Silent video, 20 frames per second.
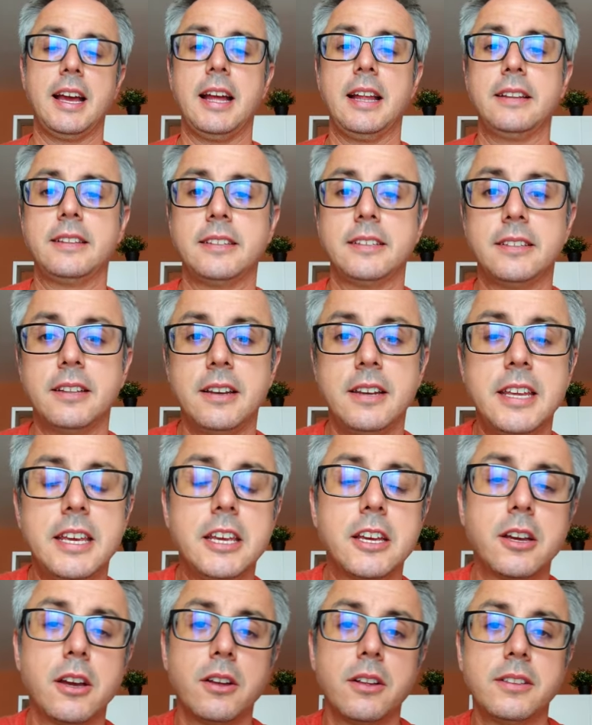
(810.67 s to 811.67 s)
at the
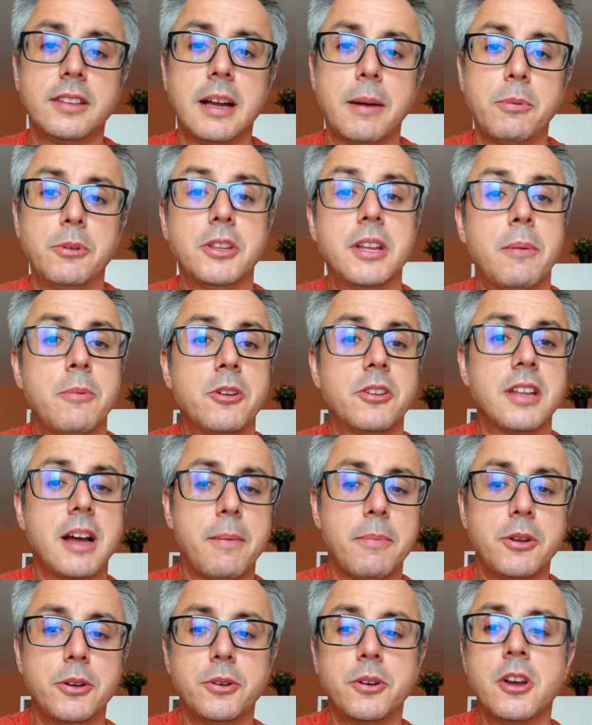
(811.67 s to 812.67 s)
link
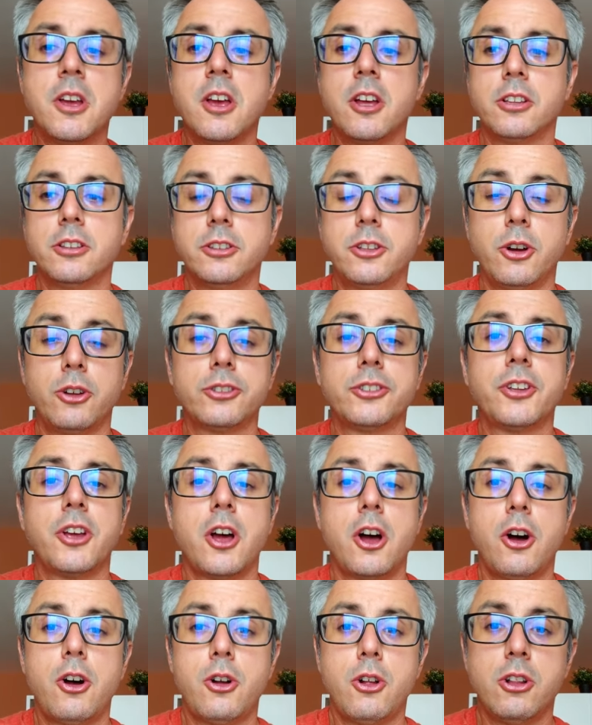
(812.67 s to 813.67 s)

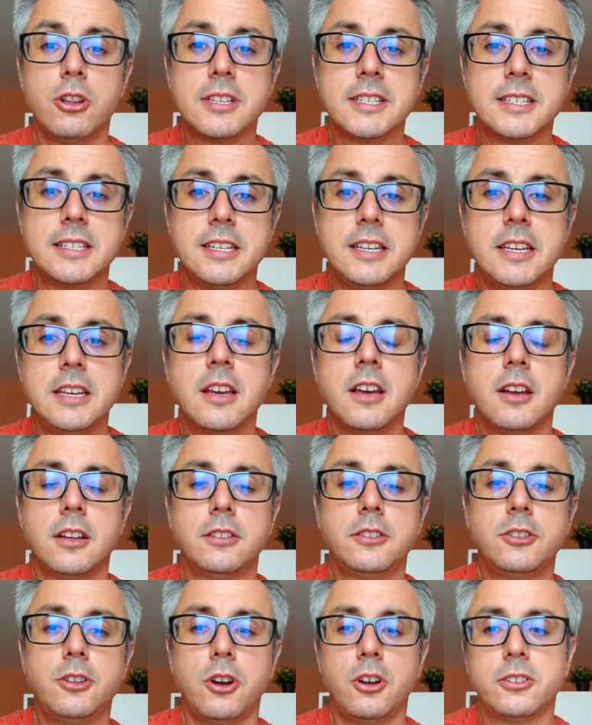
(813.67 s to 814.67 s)

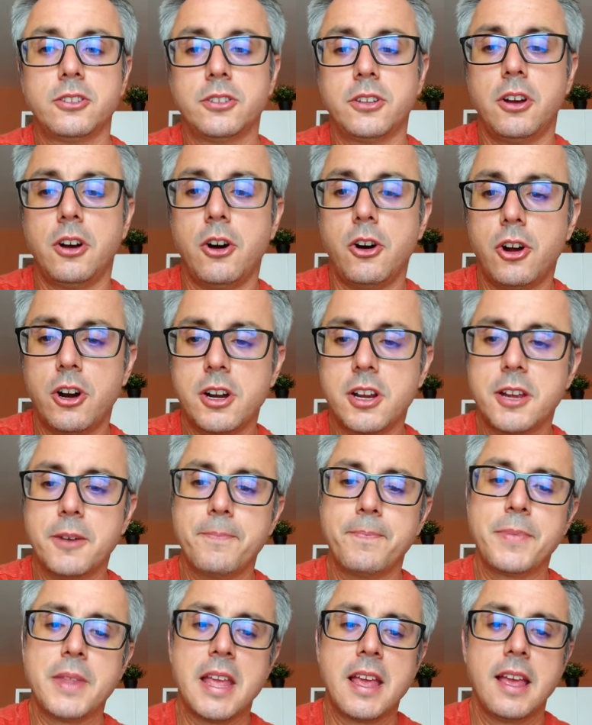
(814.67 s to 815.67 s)
www.holsea.org.
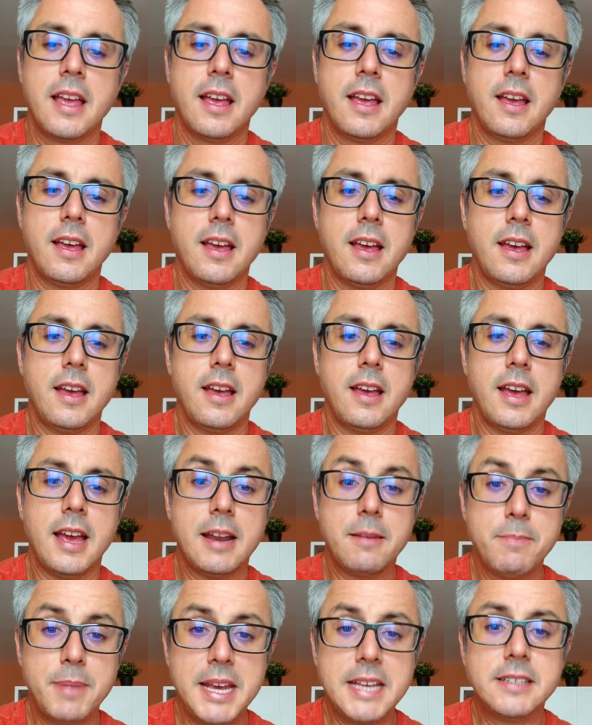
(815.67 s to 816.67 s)

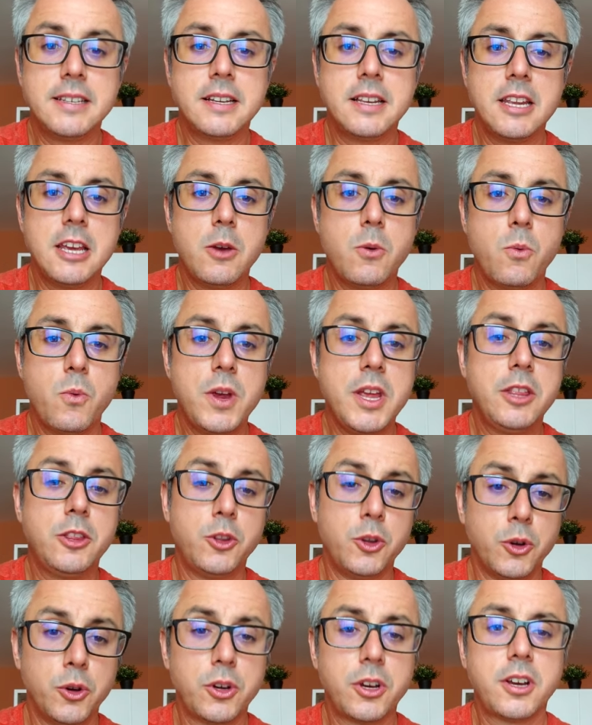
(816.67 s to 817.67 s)
And basically, we
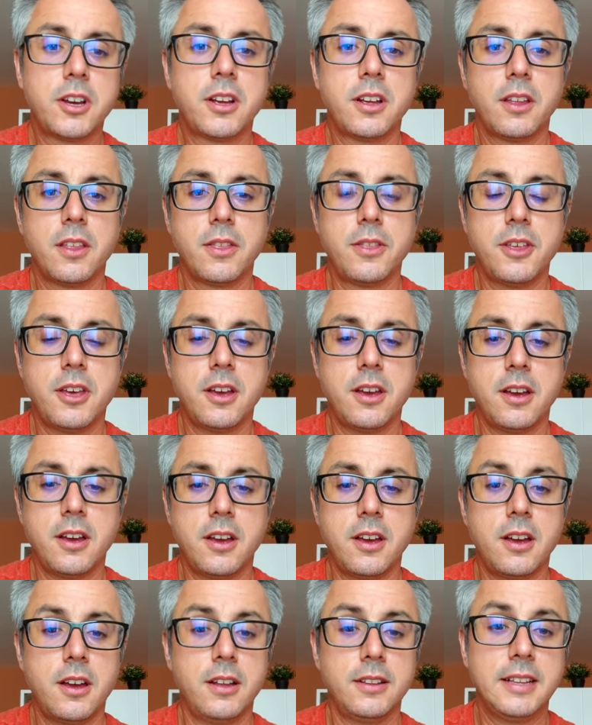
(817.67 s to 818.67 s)
took
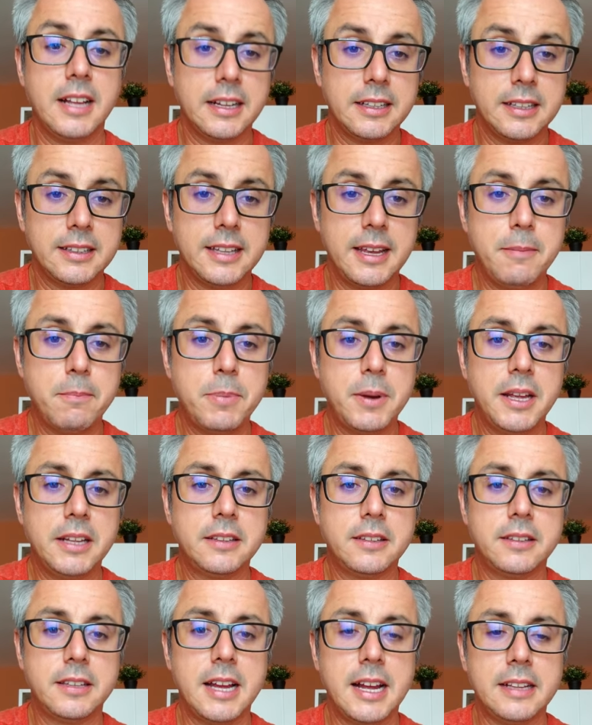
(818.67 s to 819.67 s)
the data
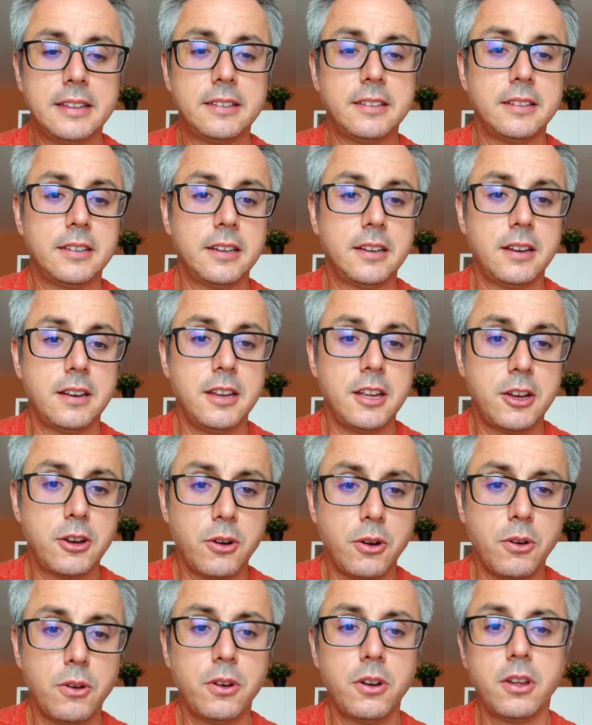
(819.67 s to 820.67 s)
template that
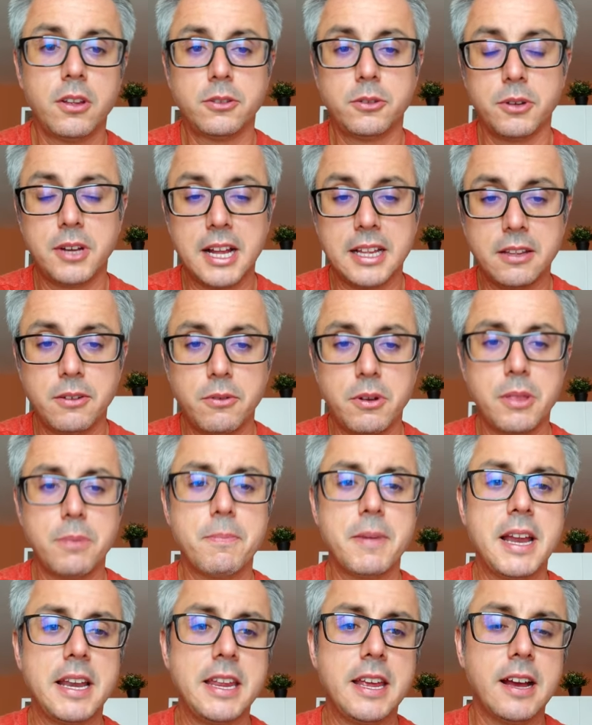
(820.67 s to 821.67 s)
Nicole, together with
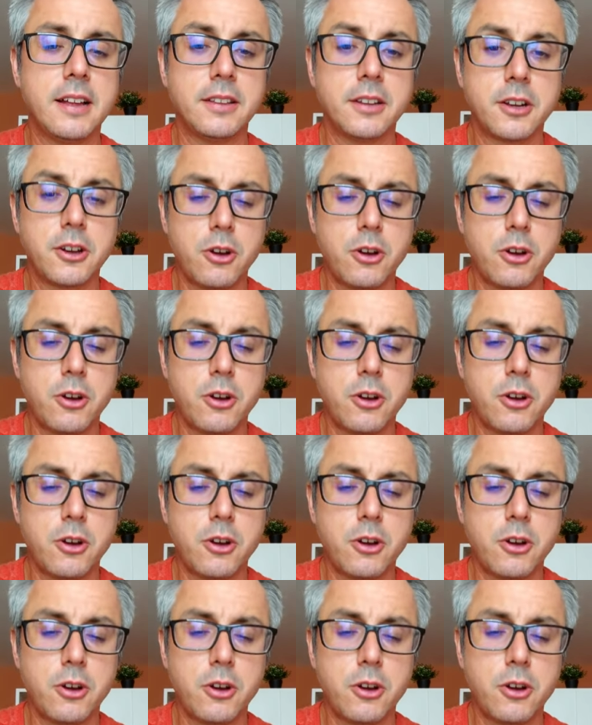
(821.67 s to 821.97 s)
many other